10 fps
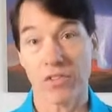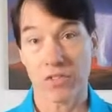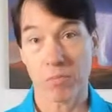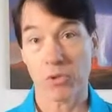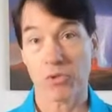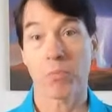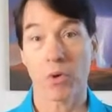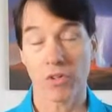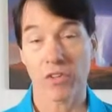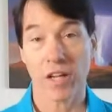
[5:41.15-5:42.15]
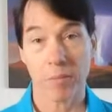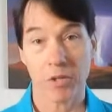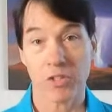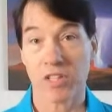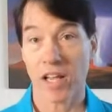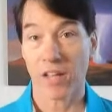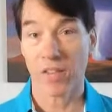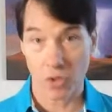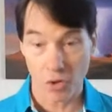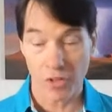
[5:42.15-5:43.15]
This is the most important thing I'm going to say on
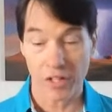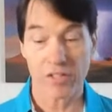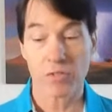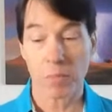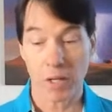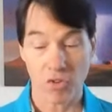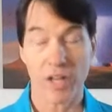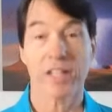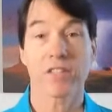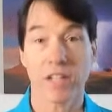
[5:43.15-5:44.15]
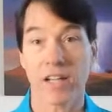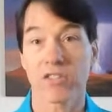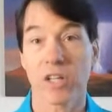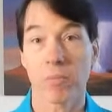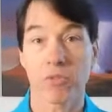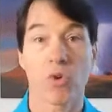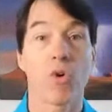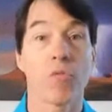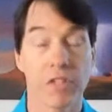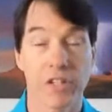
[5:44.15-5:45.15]
this whole thing. This is my greatest tax tip. So
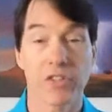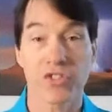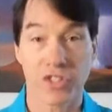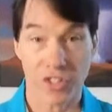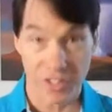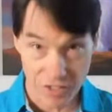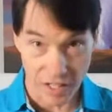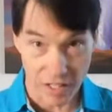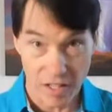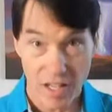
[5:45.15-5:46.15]
hopefully you're still listening.